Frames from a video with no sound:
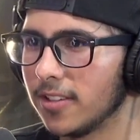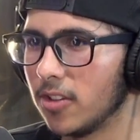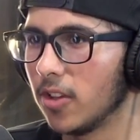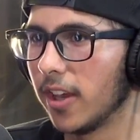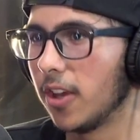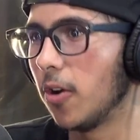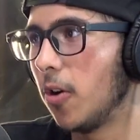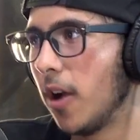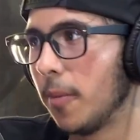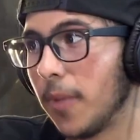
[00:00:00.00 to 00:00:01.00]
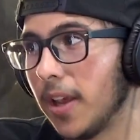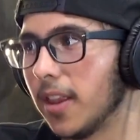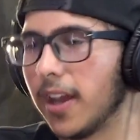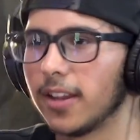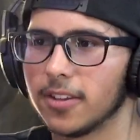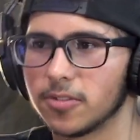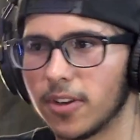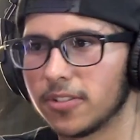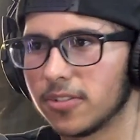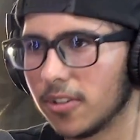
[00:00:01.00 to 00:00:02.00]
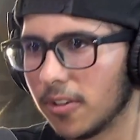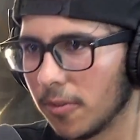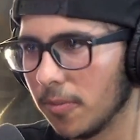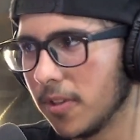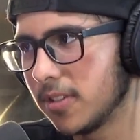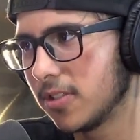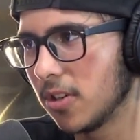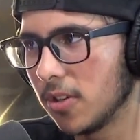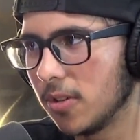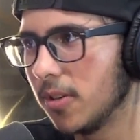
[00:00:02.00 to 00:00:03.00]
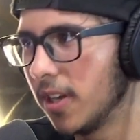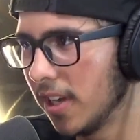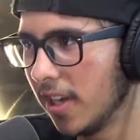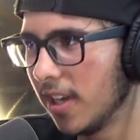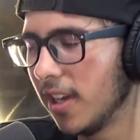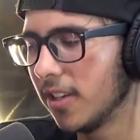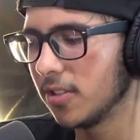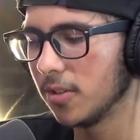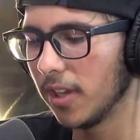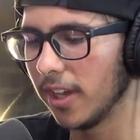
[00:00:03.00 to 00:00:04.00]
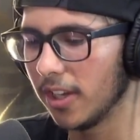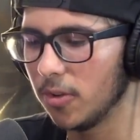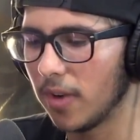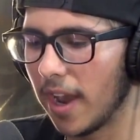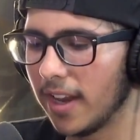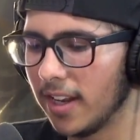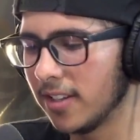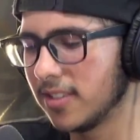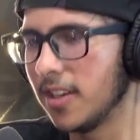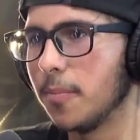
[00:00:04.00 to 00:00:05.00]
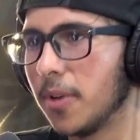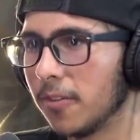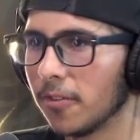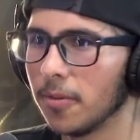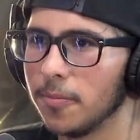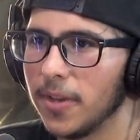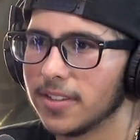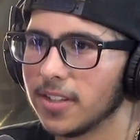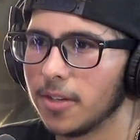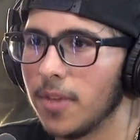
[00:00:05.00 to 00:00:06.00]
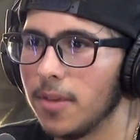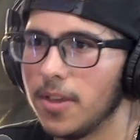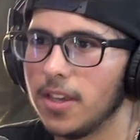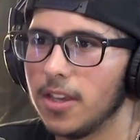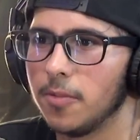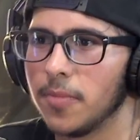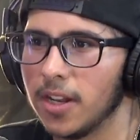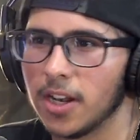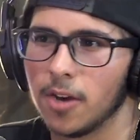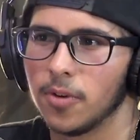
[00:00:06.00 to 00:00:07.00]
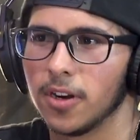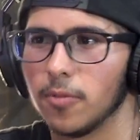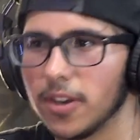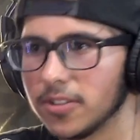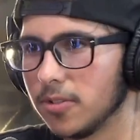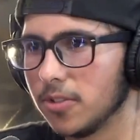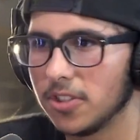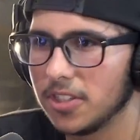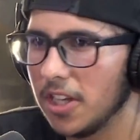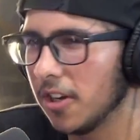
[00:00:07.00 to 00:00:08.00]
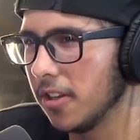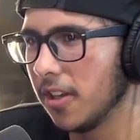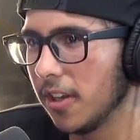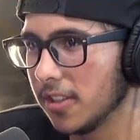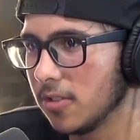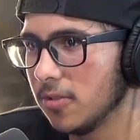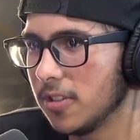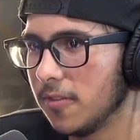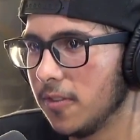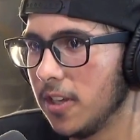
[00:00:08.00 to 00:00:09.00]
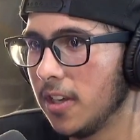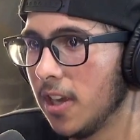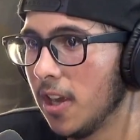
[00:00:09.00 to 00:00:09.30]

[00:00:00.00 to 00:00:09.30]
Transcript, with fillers: You're like, oh, I may like this wrestler from this show. So, like, you add in CM Punk from the mix, like, maybe he may not want to wrestle just here exclusively.